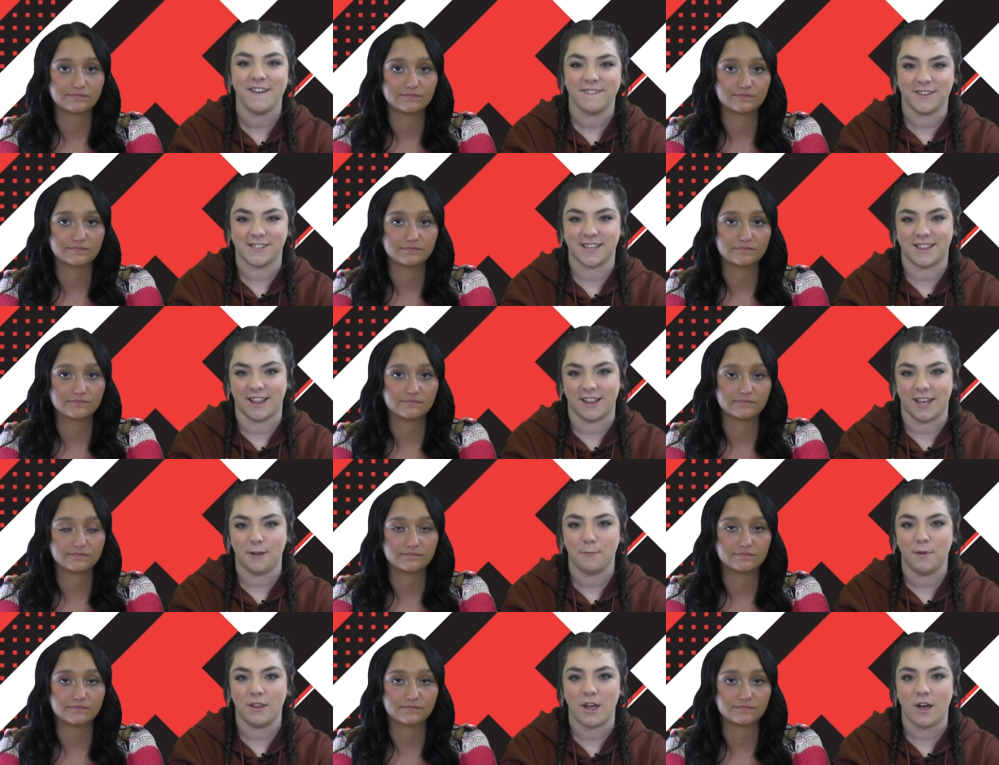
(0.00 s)
Speaker 1: Visit the
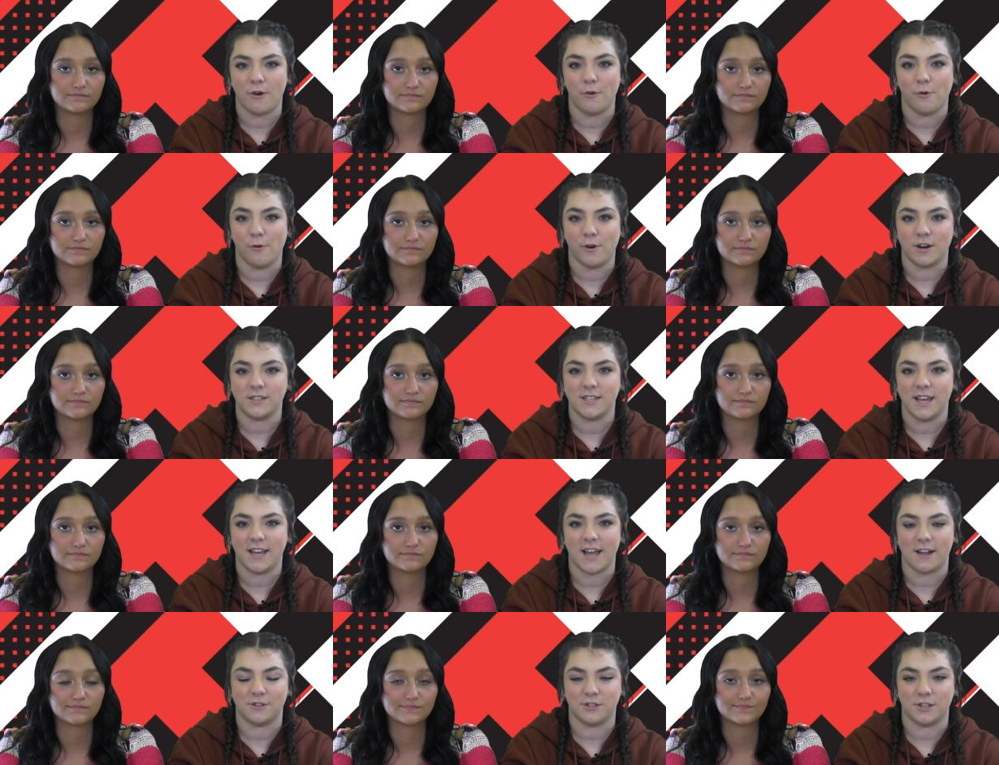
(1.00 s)
link below or see a
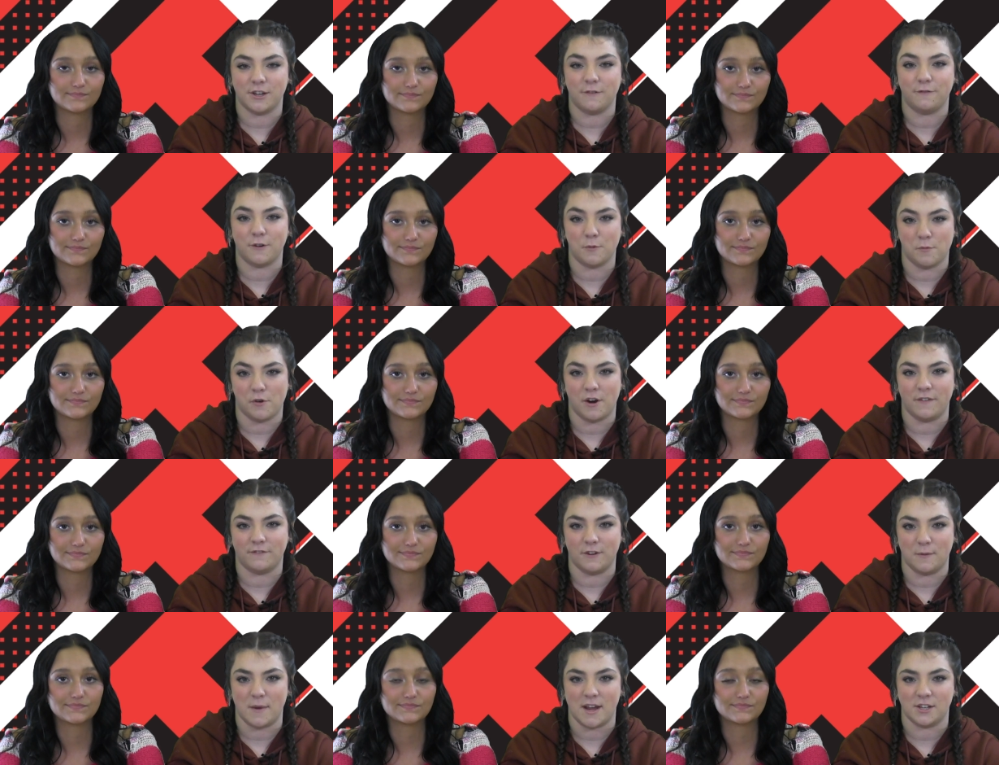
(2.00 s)
counselor for more
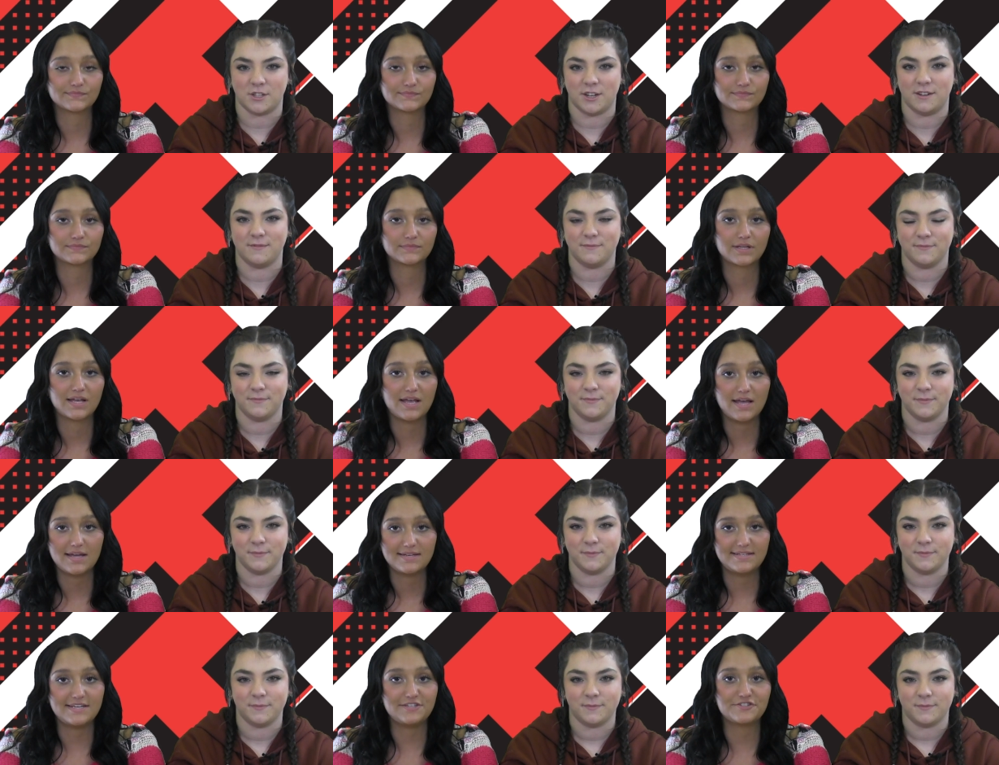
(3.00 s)
information.
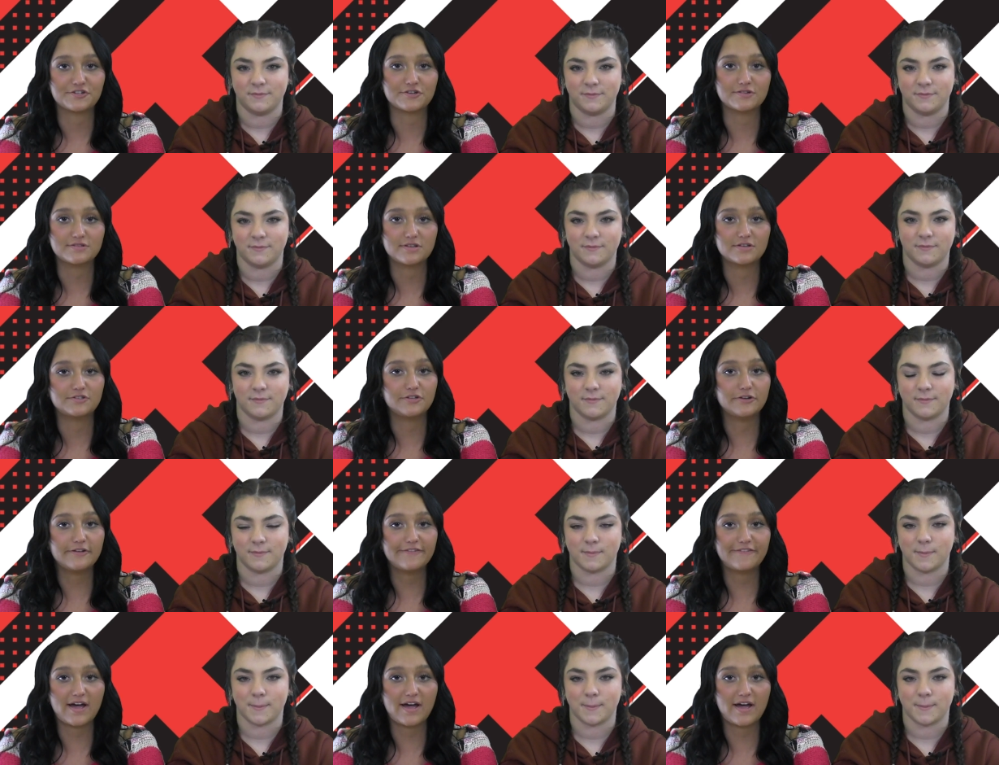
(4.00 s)
Speaker 2: Teachers, due to